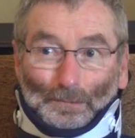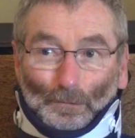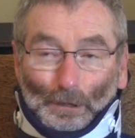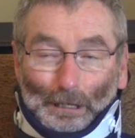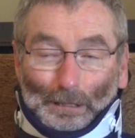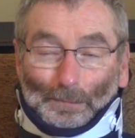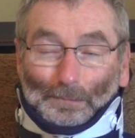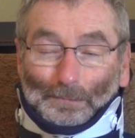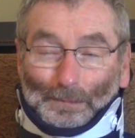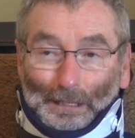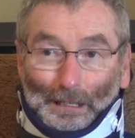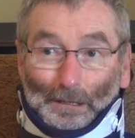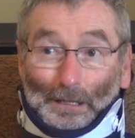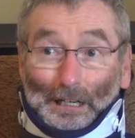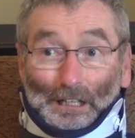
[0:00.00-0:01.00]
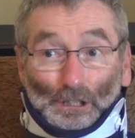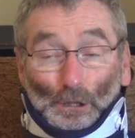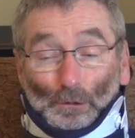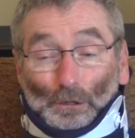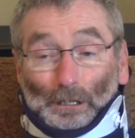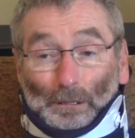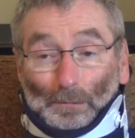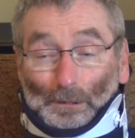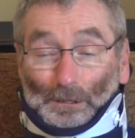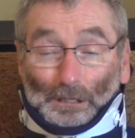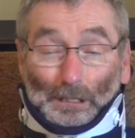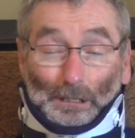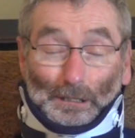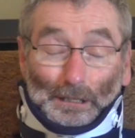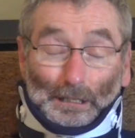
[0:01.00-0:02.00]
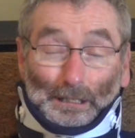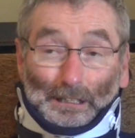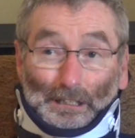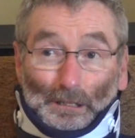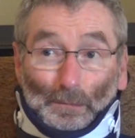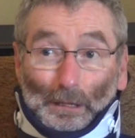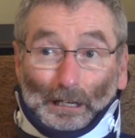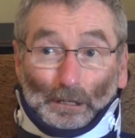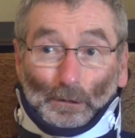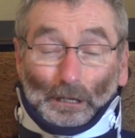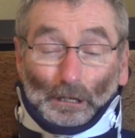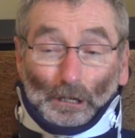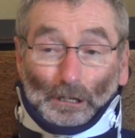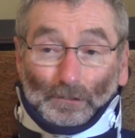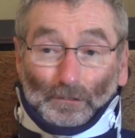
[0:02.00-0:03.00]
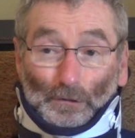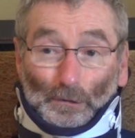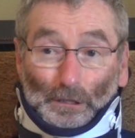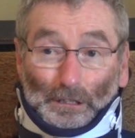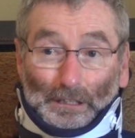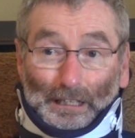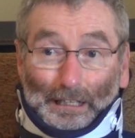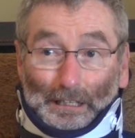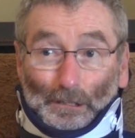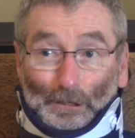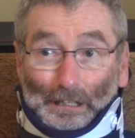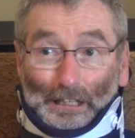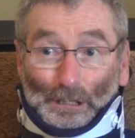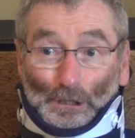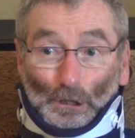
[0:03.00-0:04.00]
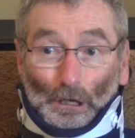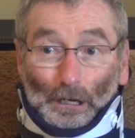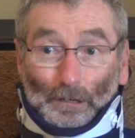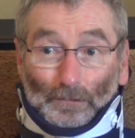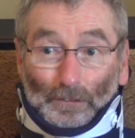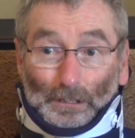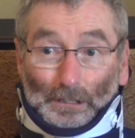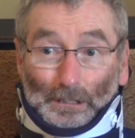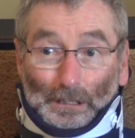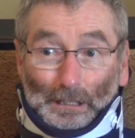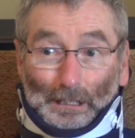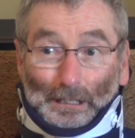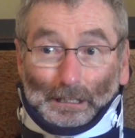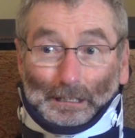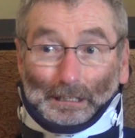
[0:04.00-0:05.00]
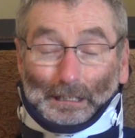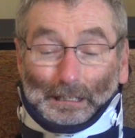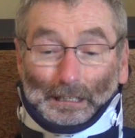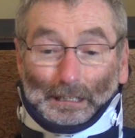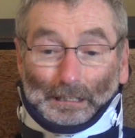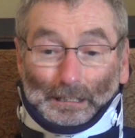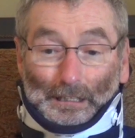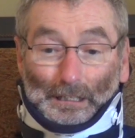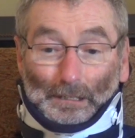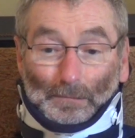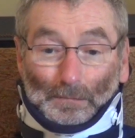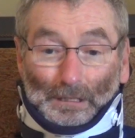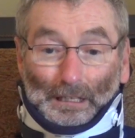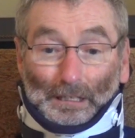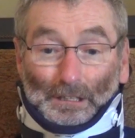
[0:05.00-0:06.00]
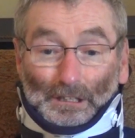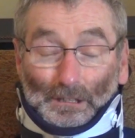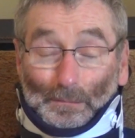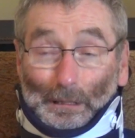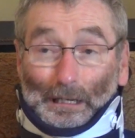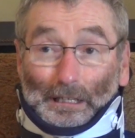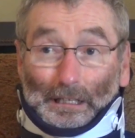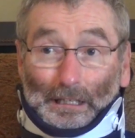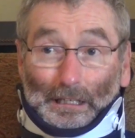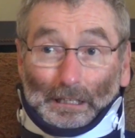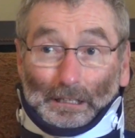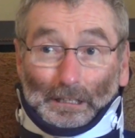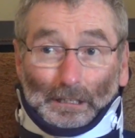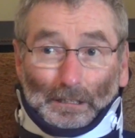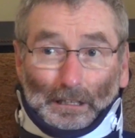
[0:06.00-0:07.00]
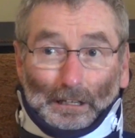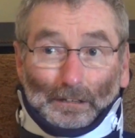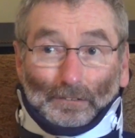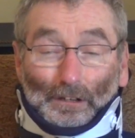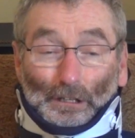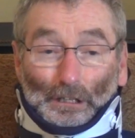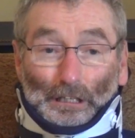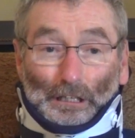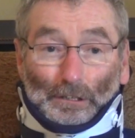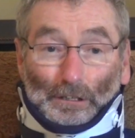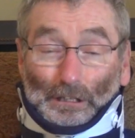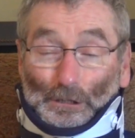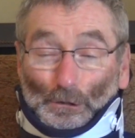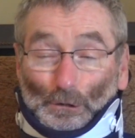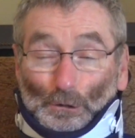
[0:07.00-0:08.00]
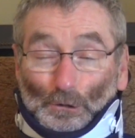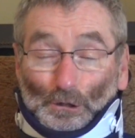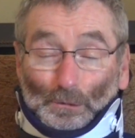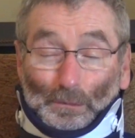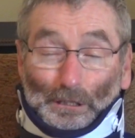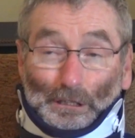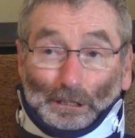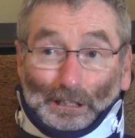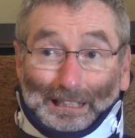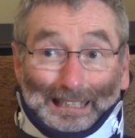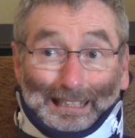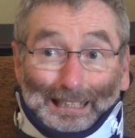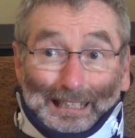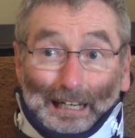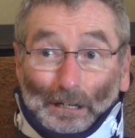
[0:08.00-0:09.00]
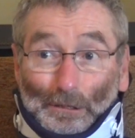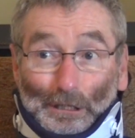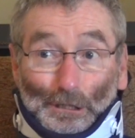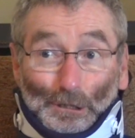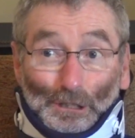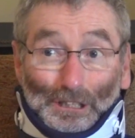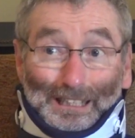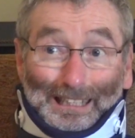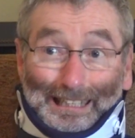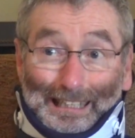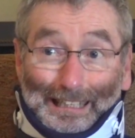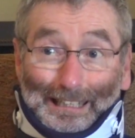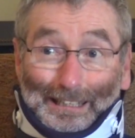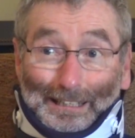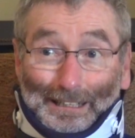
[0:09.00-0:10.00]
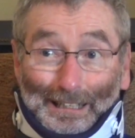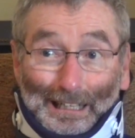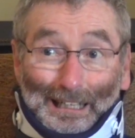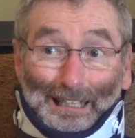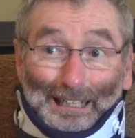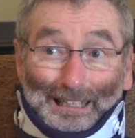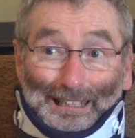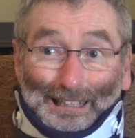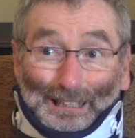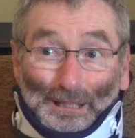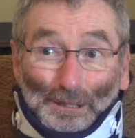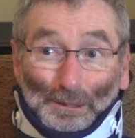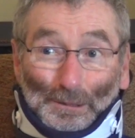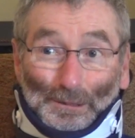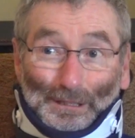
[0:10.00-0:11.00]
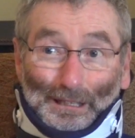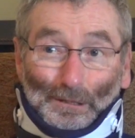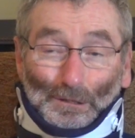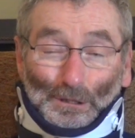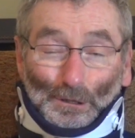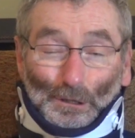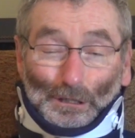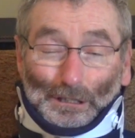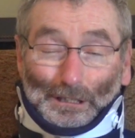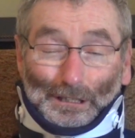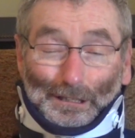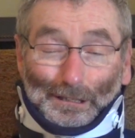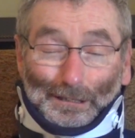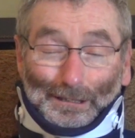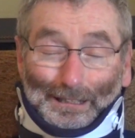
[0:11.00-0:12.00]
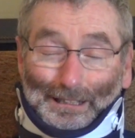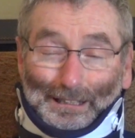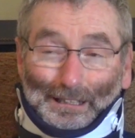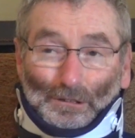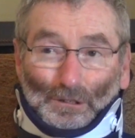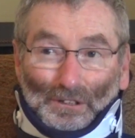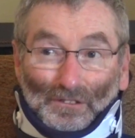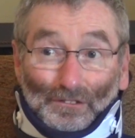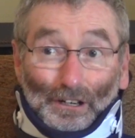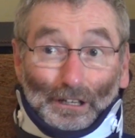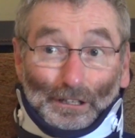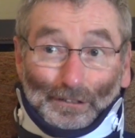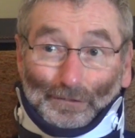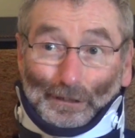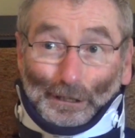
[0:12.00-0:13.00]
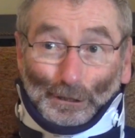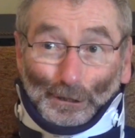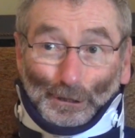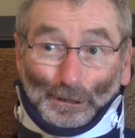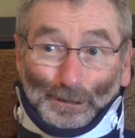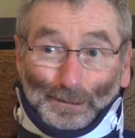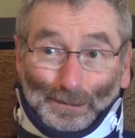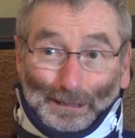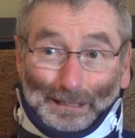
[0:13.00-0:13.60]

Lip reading: Right, yeah. So we were able to bike quite often. We would take our days off and got into biking. And Father Gary introduced me to downhill skiing. So that was always that was a fun adventure.